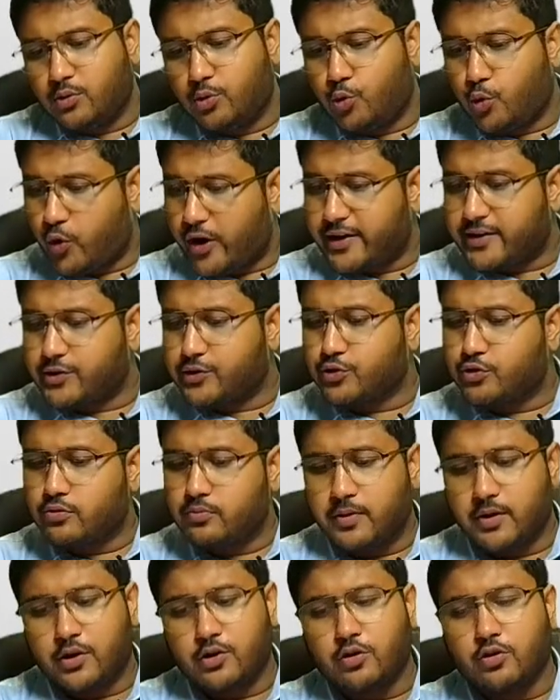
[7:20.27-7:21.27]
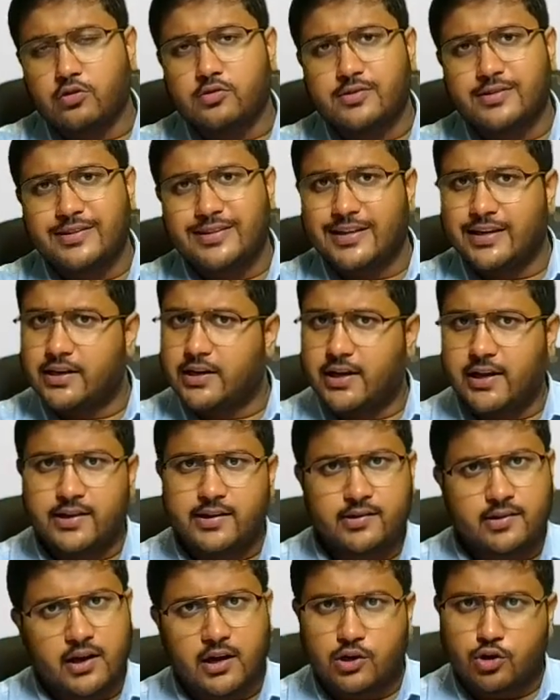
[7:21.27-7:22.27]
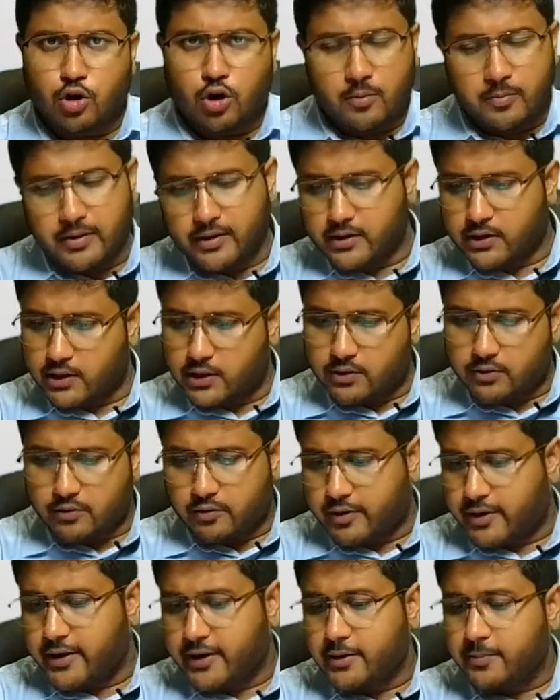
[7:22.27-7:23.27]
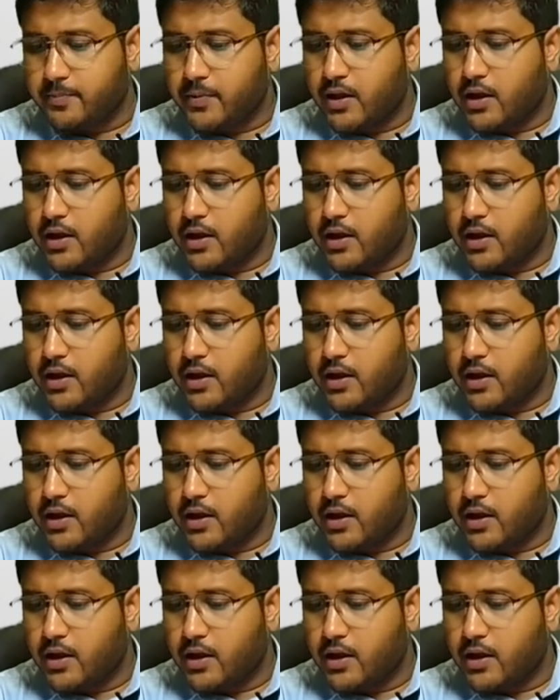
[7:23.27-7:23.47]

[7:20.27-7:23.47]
Why so? Because there is a common control, right?